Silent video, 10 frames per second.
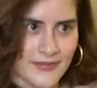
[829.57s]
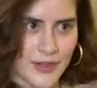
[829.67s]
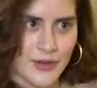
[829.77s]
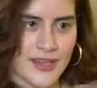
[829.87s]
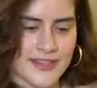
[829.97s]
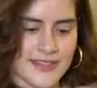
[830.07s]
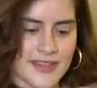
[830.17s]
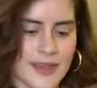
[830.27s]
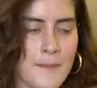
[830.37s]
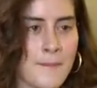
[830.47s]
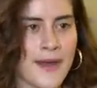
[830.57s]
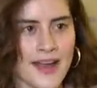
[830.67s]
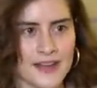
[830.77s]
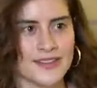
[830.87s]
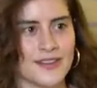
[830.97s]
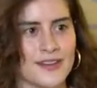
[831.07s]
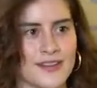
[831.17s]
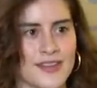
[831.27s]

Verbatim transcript: You know, is the impact that